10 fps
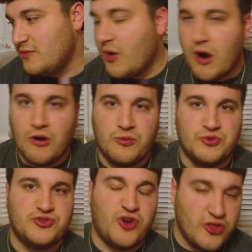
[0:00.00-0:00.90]
Well, it
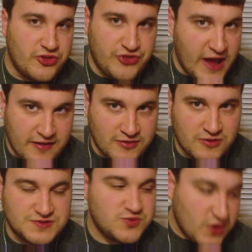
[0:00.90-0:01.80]
was all the
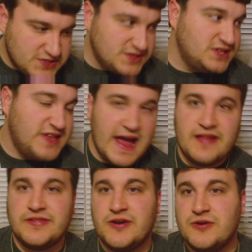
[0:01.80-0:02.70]
downloads. It wasn't the
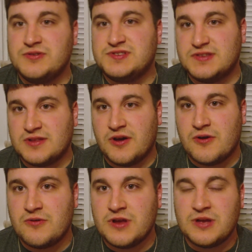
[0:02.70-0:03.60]
downloads,
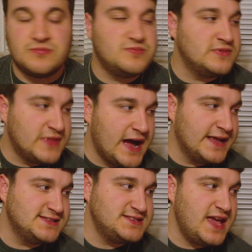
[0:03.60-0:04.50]
Stallone,
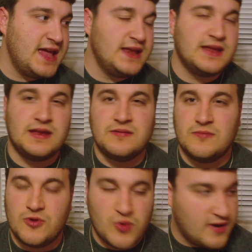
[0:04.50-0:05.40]
Lionsgate, and
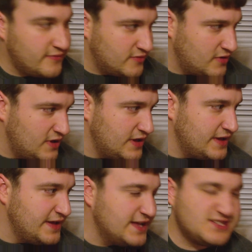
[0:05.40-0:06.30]
whoever.
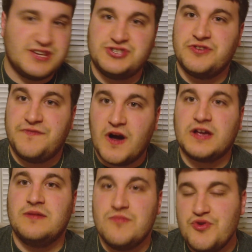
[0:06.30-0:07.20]
It's because your
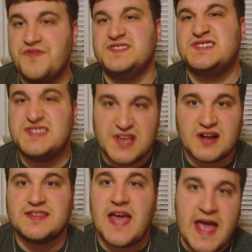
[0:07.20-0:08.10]
fucking movie
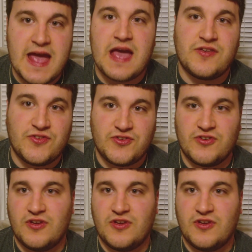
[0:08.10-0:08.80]
sucked ass.